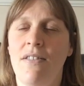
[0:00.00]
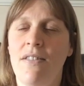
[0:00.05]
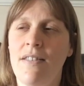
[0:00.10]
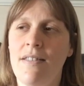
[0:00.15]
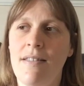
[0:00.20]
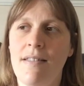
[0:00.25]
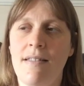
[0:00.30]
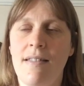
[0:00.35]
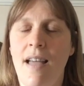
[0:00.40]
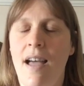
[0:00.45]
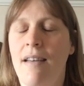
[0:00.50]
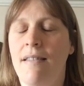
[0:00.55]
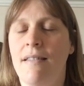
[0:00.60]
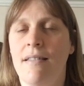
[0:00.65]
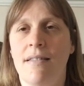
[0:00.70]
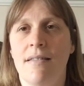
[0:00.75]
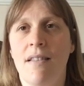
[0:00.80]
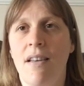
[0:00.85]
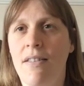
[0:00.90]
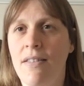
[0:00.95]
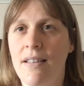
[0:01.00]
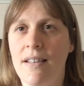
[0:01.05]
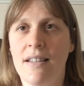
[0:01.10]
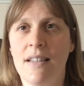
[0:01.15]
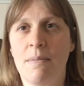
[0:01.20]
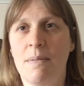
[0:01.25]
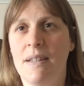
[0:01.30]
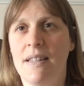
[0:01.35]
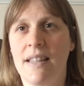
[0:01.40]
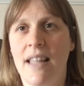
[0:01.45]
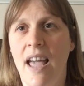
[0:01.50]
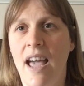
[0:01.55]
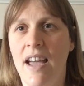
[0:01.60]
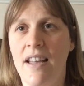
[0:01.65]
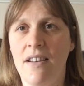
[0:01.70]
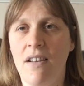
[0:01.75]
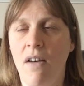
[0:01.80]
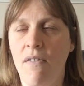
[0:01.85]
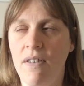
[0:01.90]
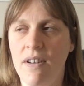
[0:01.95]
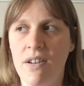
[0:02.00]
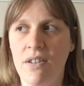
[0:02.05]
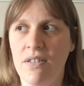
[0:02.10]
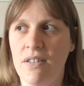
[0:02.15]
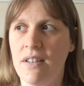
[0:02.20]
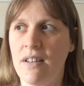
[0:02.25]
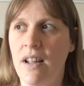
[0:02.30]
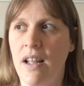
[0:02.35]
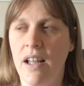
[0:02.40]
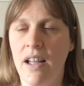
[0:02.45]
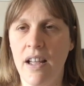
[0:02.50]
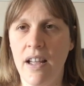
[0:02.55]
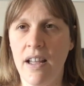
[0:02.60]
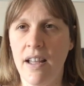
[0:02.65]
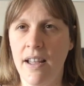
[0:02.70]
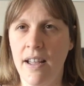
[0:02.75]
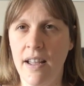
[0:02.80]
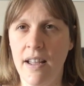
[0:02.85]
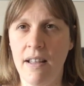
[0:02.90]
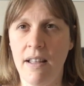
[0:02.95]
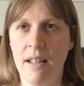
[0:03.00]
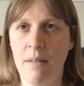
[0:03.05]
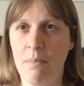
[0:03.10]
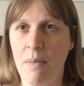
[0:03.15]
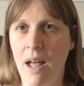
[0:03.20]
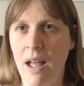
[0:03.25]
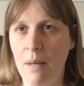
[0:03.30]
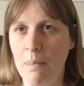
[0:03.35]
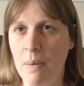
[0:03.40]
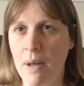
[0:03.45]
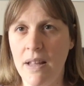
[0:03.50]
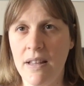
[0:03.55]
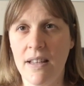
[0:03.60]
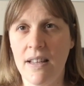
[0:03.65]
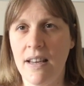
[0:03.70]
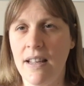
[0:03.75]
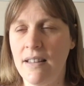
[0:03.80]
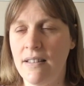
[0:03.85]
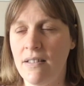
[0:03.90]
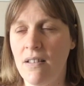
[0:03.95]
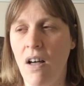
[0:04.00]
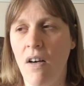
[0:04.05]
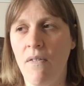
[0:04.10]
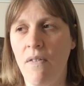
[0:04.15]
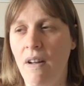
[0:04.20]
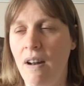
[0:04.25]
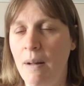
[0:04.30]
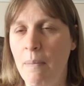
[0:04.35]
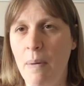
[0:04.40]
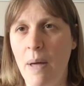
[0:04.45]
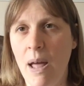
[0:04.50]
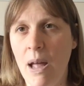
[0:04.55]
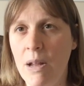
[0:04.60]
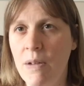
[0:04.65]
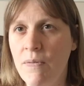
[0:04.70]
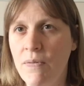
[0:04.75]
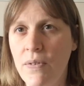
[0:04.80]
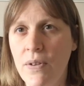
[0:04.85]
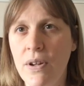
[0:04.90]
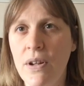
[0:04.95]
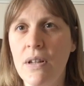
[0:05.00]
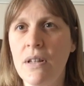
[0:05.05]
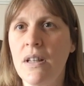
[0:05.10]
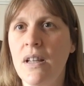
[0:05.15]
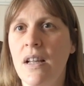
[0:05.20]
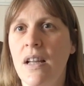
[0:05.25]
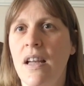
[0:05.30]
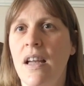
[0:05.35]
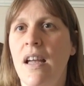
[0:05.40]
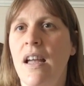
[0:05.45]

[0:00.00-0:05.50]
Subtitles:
Other than that, there's nothing to be scared of. It doesn't hurt. In my opinion, it's not very painful.